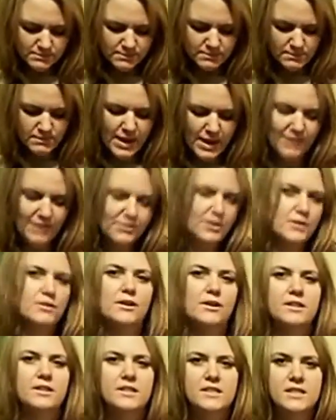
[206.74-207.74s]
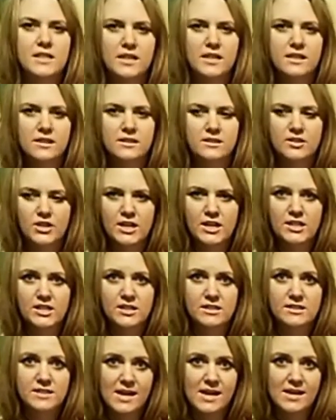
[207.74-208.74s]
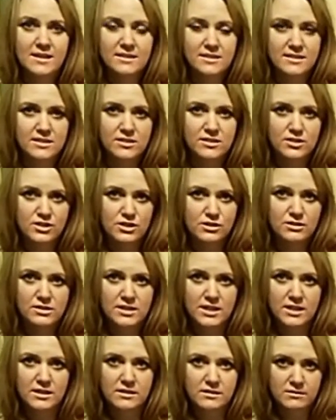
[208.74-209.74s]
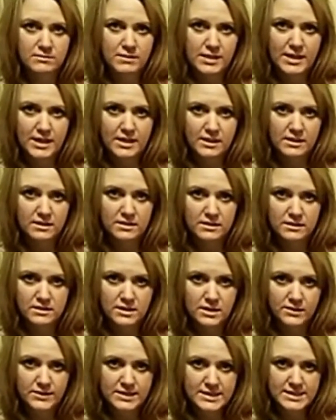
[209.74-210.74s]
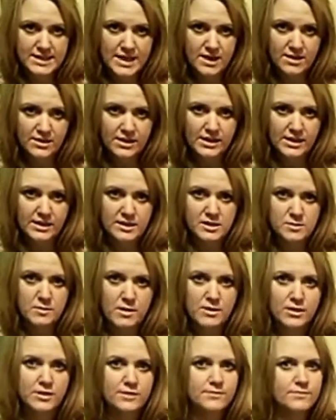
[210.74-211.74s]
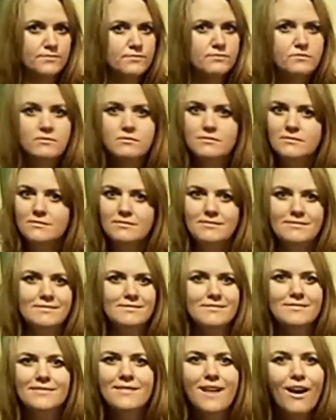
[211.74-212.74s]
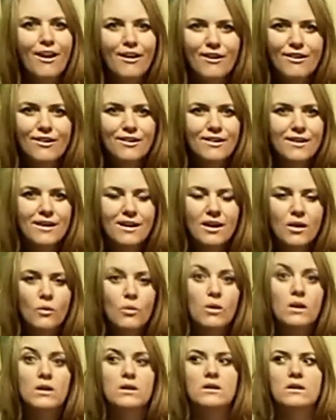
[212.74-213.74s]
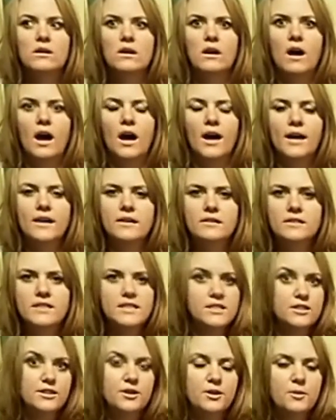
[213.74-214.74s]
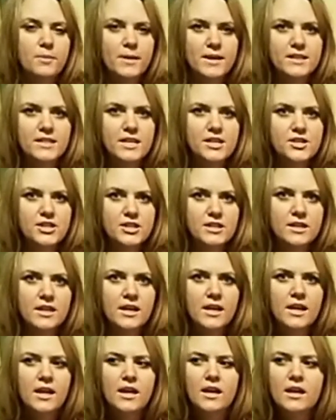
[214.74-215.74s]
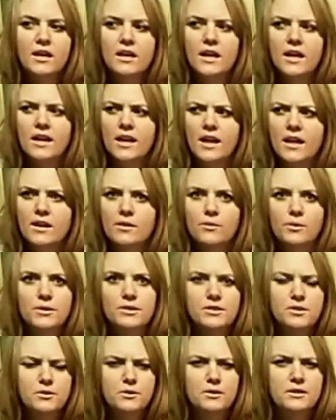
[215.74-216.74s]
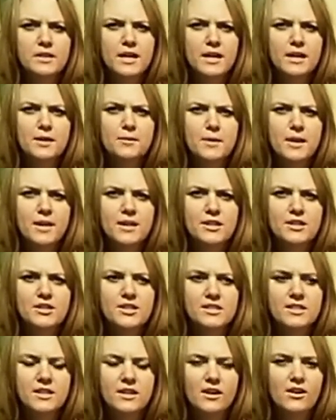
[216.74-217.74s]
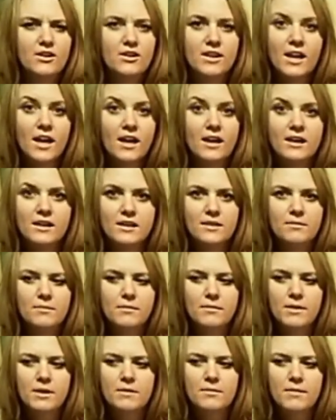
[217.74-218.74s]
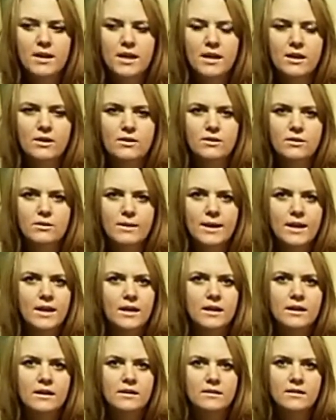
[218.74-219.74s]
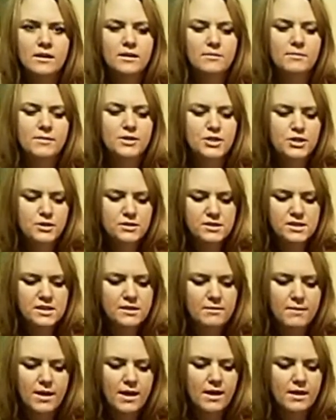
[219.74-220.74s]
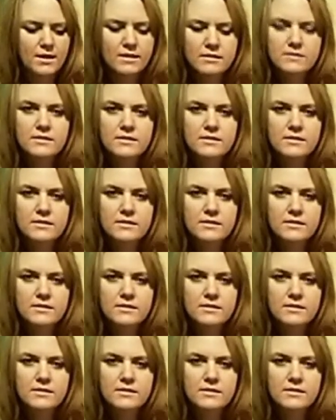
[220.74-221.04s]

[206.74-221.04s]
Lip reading: have you noticed it changing size since juicing, meaning going down and getting smaller? No. Well, I didn't know to pay attention. And we were talking about it, and she said, oh yeah, it may go away. Juicing may,